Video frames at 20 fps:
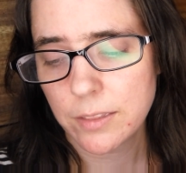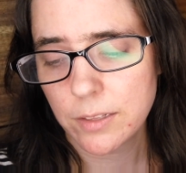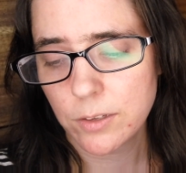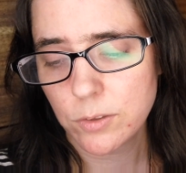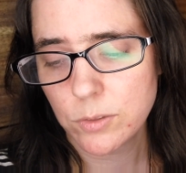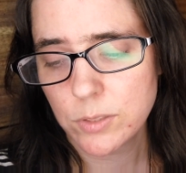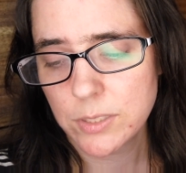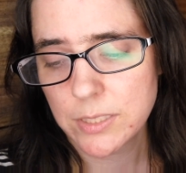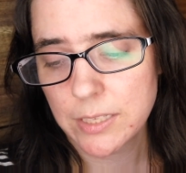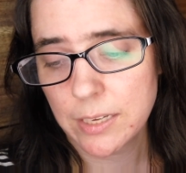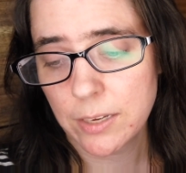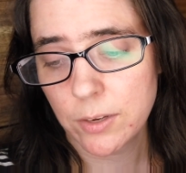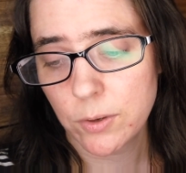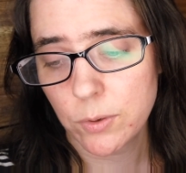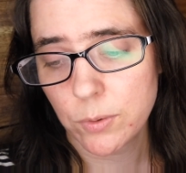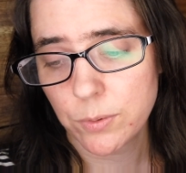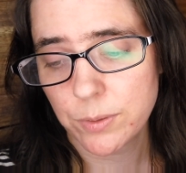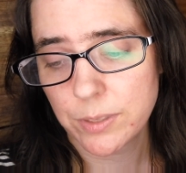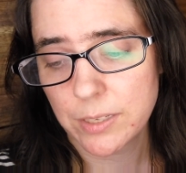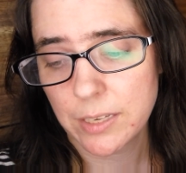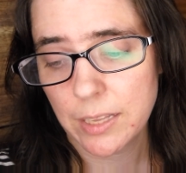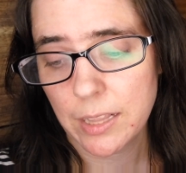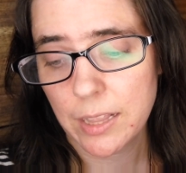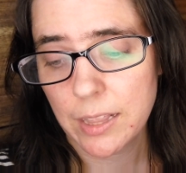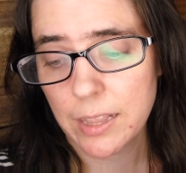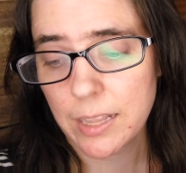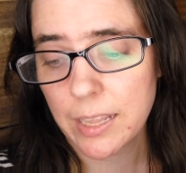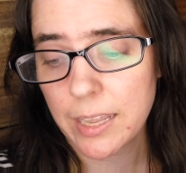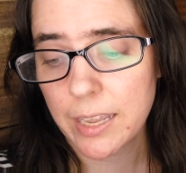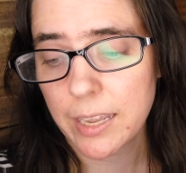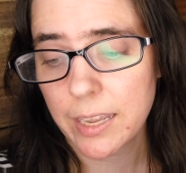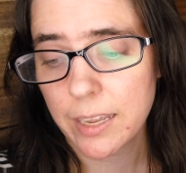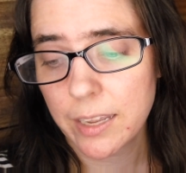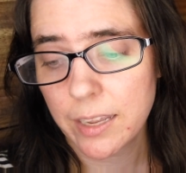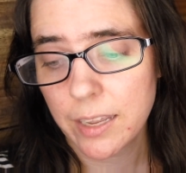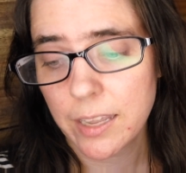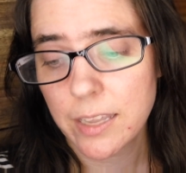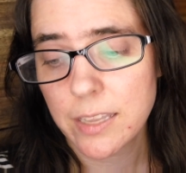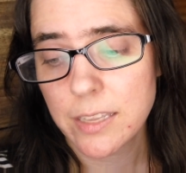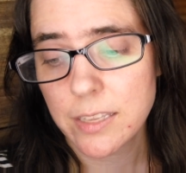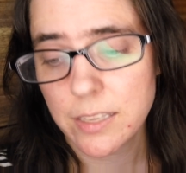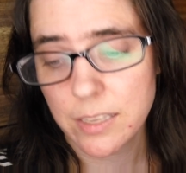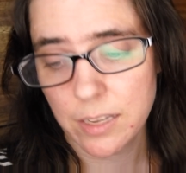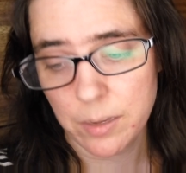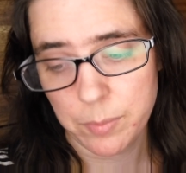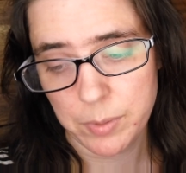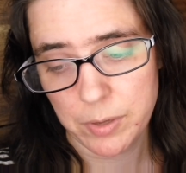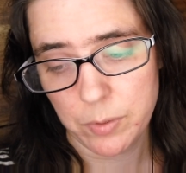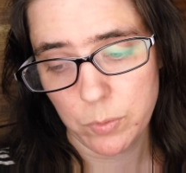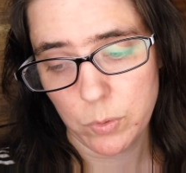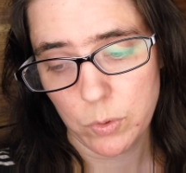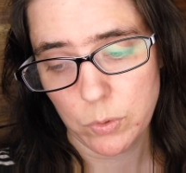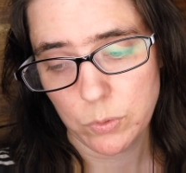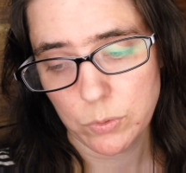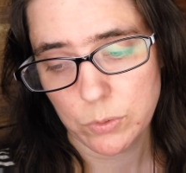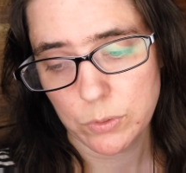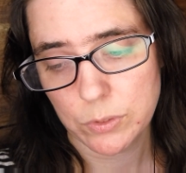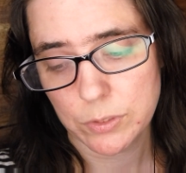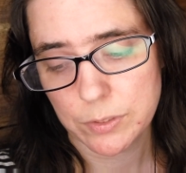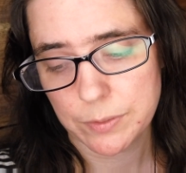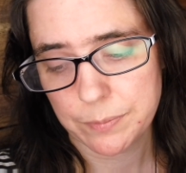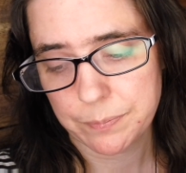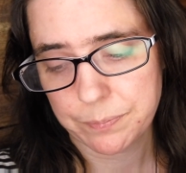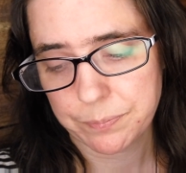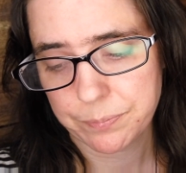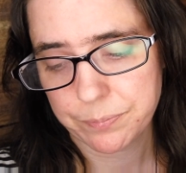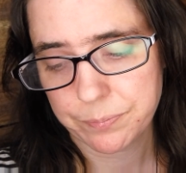Those sound like yummy rolls.